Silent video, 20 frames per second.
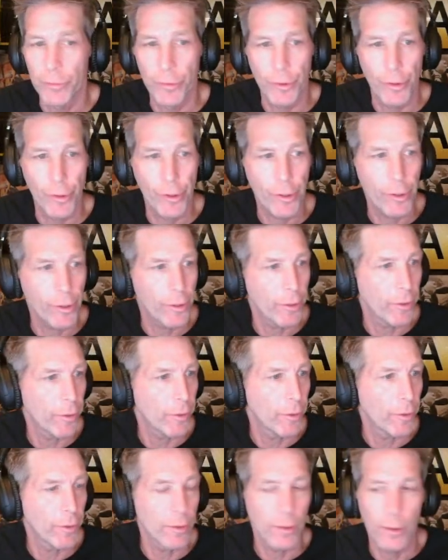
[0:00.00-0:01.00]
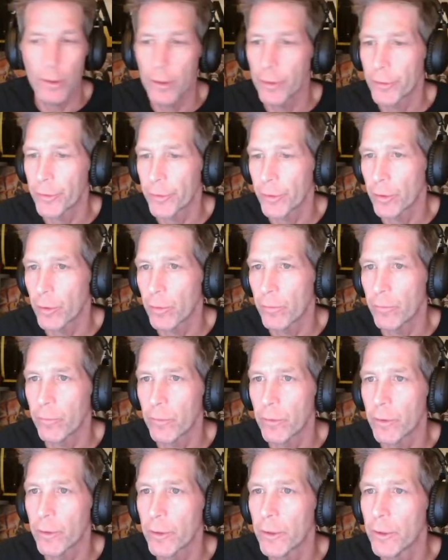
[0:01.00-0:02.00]
Yeah, let's go for
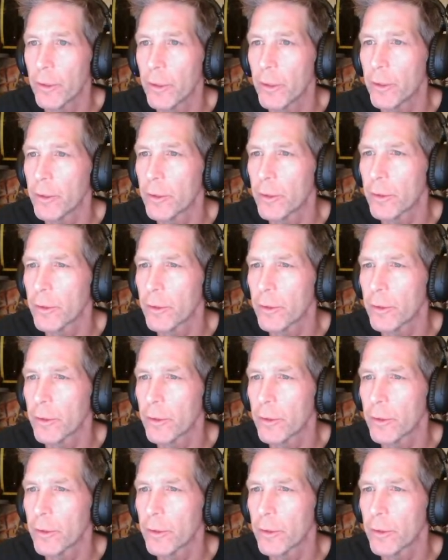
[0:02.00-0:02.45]
this.